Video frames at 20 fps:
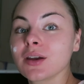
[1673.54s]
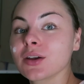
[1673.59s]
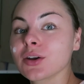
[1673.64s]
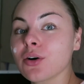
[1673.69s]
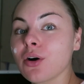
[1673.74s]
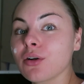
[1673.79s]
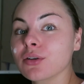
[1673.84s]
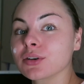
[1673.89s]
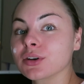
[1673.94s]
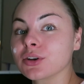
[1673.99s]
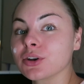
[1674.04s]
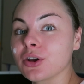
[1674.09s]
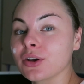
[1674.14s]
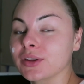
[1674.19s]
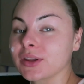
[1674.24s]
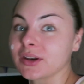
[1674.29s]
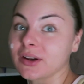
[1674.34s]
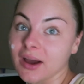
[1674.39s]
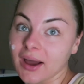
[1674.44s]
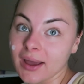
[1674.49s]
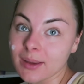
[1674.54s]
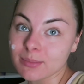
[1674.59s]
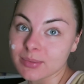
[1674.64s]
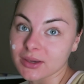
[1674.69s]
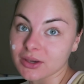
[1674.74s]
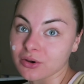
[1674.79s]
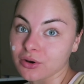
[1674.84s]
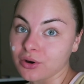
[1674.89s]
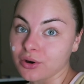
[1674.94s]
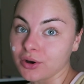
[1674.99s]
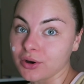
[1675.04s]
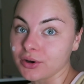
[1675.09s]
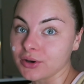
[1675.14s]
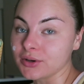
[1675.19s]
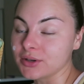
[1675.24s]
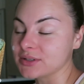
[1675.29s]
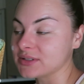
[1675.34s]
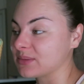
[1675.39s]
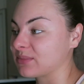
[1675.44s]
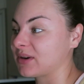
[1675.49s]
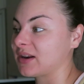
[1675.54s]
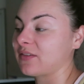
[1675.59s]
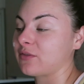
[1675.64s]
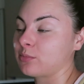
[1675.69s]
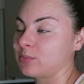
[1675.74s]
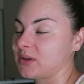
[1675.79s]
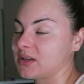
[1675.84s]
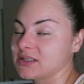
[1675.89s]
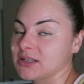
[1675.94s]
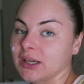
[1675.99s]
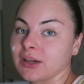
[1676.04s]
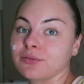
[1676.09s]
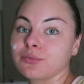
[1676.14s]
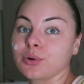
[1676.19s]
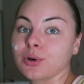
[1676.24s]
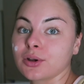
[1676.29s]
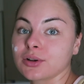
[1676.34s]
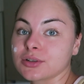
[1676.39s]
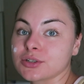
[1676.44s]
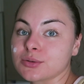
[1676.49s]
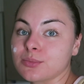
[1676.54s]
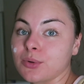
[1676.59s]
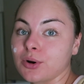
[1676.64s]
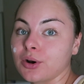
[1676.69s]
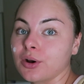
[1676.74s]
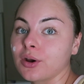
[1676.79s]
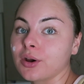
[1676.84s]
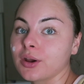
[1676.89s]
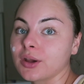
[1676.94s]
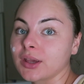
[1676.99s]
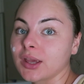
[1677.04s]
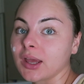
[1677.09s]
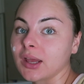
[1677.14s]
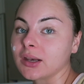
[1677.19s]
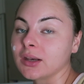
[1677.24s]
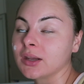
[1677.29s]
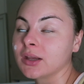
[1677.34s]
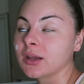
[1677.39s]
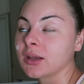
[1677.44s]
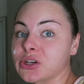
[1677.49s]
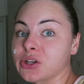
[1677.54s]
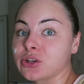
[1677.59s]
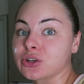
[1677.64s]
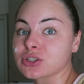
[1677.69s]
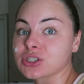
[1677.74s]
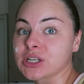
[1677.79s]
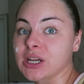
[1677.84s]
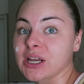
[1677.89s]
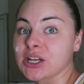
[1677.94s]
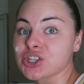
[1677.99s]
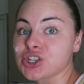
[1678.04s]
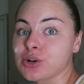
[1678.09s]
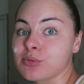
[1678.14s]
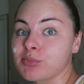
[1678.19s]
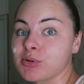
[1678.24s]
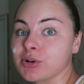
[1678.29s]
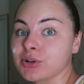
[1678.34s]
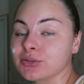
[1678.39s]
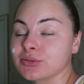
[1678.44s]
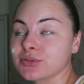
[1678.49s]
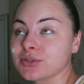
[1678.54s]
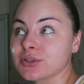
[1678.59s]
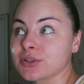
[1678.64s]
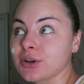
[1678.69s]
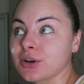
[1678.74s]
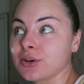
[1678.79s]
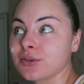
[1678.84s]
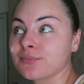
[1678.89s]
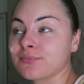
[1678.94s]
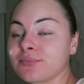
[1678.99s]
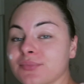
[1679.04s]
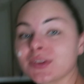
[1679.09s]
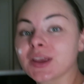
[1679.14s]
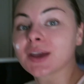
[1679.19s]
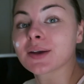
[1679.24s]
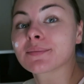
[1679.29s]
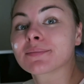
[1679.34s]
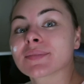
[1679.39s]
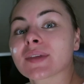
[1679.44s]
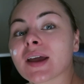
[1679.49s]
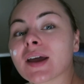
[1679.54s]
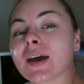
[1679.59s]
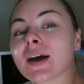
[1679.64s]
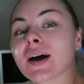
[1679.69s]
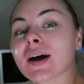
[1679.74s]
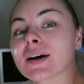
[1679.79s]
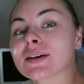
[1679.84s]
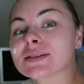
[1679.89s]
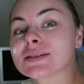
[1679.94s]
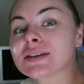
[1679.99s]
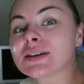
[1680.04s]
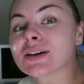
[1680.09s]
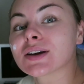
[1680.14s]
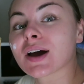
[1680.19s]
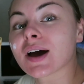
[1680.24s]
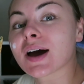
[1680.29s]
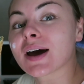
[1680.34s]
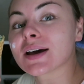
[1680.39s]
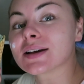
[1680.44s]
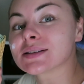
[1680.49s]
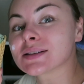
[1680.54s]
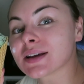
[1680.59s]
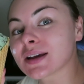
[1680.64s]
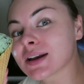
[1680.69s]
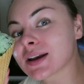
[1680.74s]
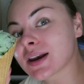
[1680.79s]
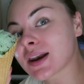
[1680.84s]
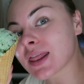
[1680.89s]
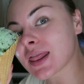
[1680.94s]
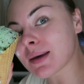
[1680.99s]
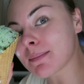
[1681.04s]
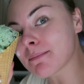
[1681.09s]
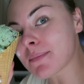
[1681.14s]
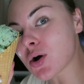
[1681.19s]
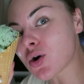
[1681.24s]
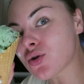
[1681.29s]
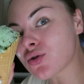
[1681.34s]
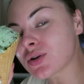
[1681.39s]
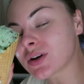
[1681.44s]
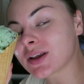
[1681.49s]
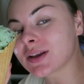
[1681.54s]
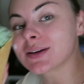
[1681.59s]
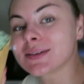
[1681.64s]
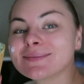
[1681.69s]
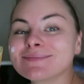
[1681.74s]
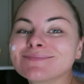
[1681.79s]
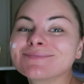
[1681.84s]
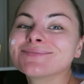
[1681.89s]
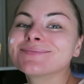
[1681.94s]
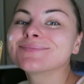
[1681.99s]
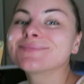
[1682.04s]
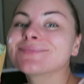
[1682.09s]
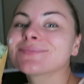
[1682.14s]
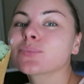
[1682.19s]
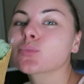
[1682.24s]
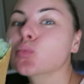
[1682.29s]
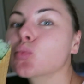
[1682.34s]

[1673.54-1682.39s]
call it an early night because I'm gonna have a big day of work tomorrow again. Got a lot to catch up on, so yeah, I'll see you guys in the morning.